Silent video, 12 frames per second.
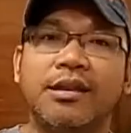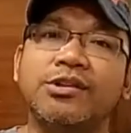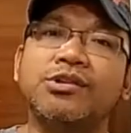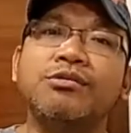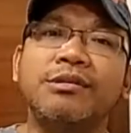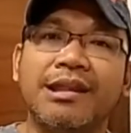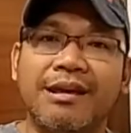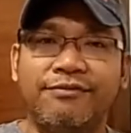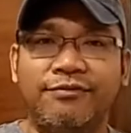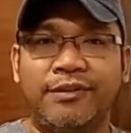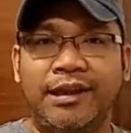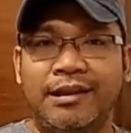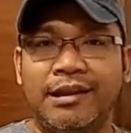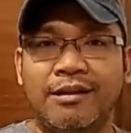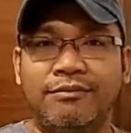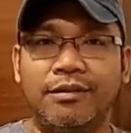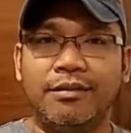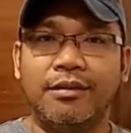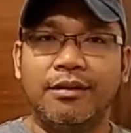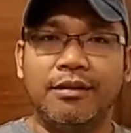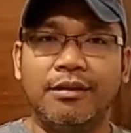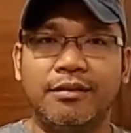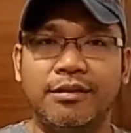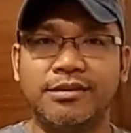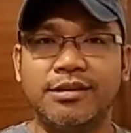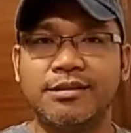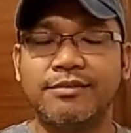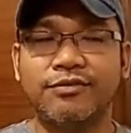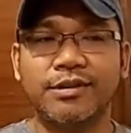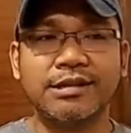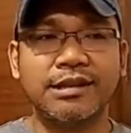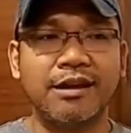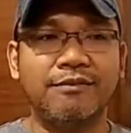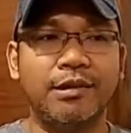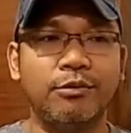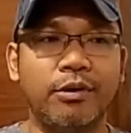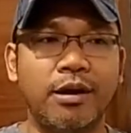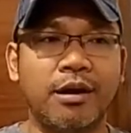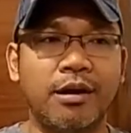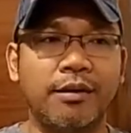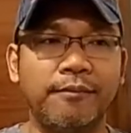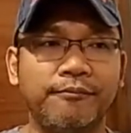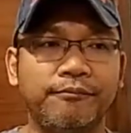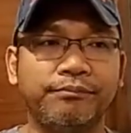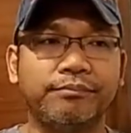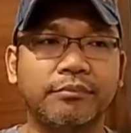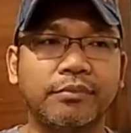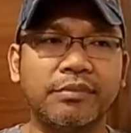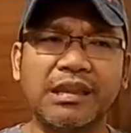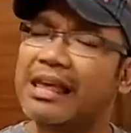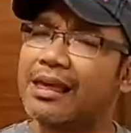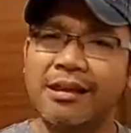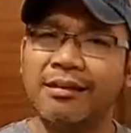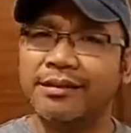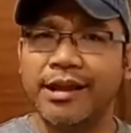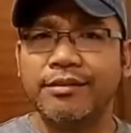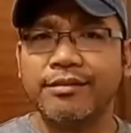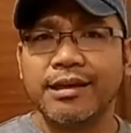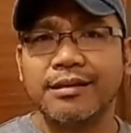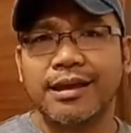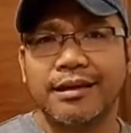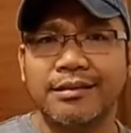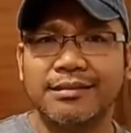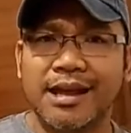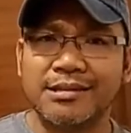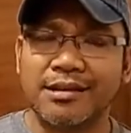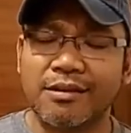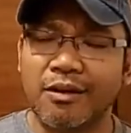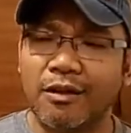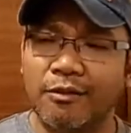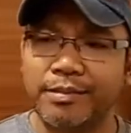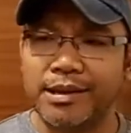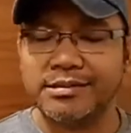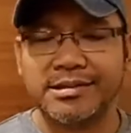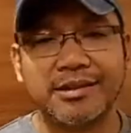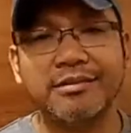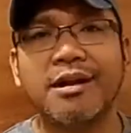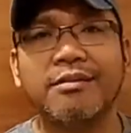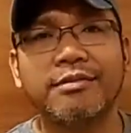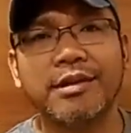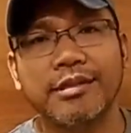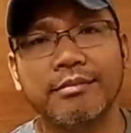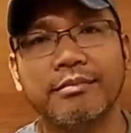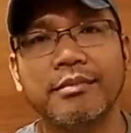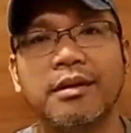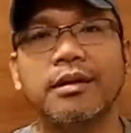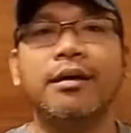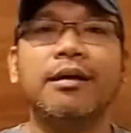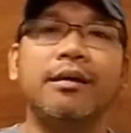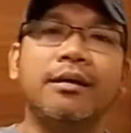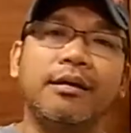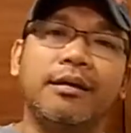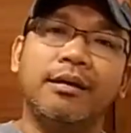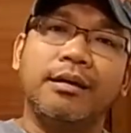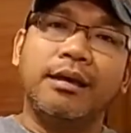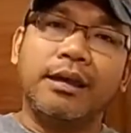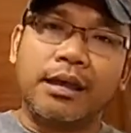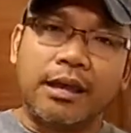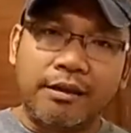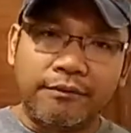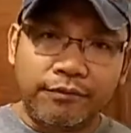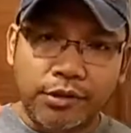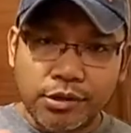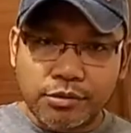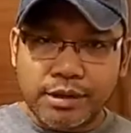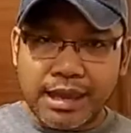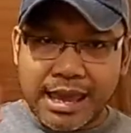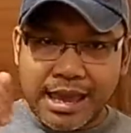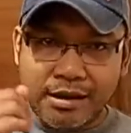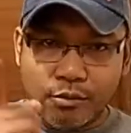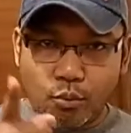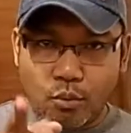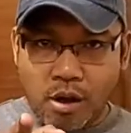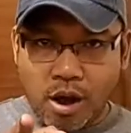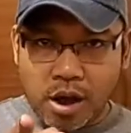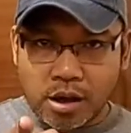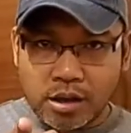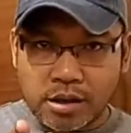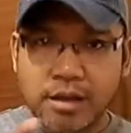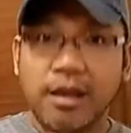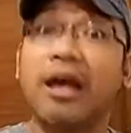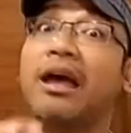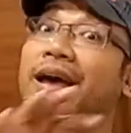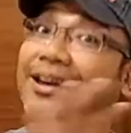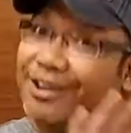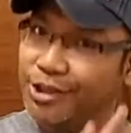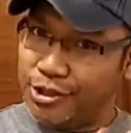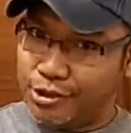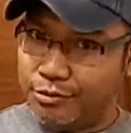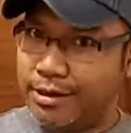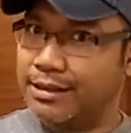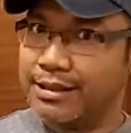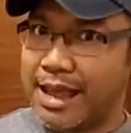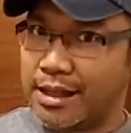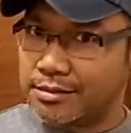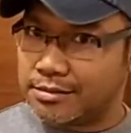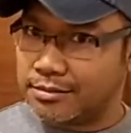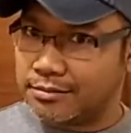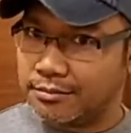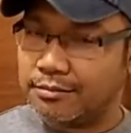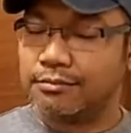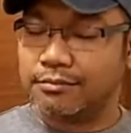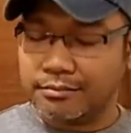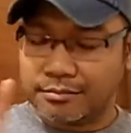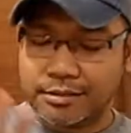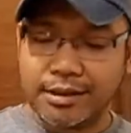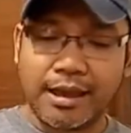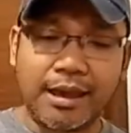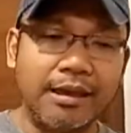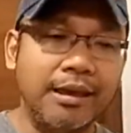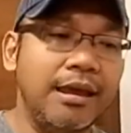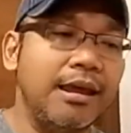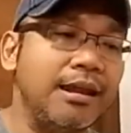The 2 left feet level. This is the first level where they don't think they could dance at all because they don't have rhythm. If you can walk, you can dance. Okay?